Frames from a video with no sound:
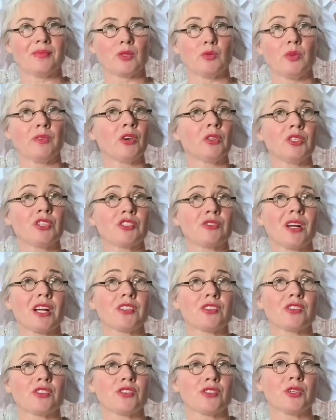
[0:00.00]
We've only scratched
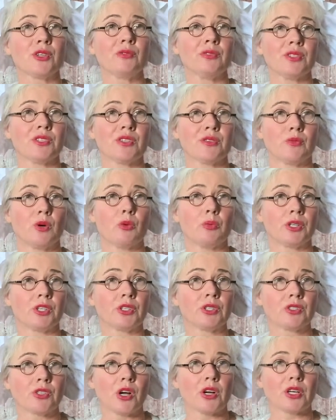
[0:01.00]
the surface of what we could
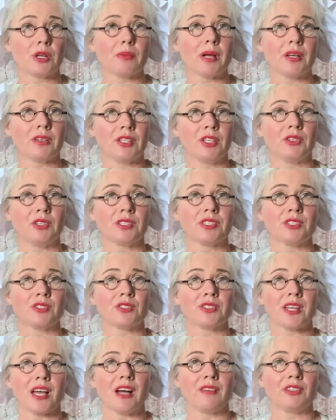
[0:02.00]
talk about here at Dills
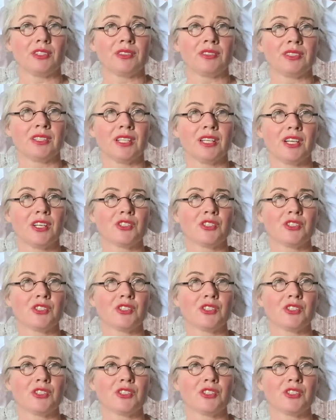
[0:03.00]
Tavern,